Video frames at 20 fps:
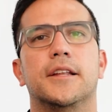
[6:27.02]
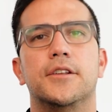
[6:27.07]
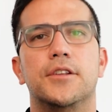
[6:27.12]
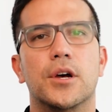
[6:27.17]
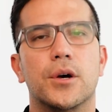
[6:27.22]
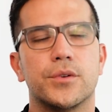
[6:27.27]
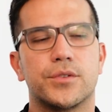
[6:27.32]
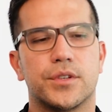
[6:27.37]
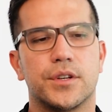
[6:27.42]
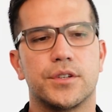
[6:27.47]

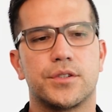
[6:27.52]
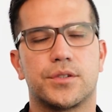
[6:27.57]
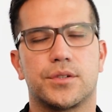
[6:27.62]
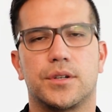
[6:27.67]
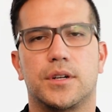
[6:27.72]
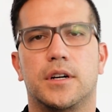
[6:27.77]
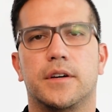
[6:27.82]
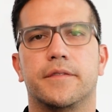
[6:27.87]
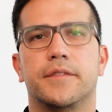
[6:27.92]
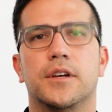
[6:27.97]
dosage
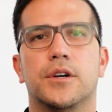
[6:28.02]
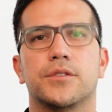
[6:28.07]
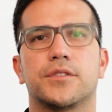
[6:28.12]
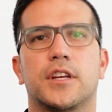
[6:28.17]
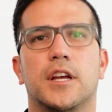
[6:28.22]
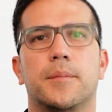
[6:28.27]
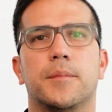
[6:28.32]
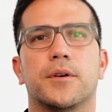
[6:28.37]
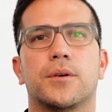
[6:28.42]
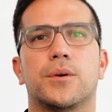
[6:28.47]
of those
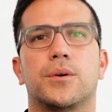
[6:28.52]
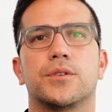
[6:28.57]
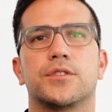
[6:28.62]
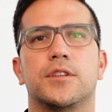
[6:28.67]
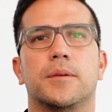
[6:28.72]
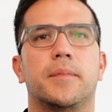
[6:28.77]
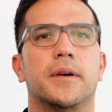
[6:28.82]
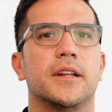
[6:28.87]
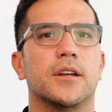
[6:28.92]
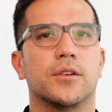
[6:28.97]
chemicals
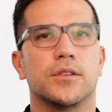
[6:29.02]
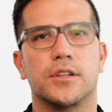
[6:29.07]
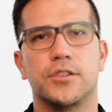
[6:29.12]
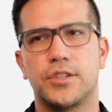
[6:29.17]
depending on the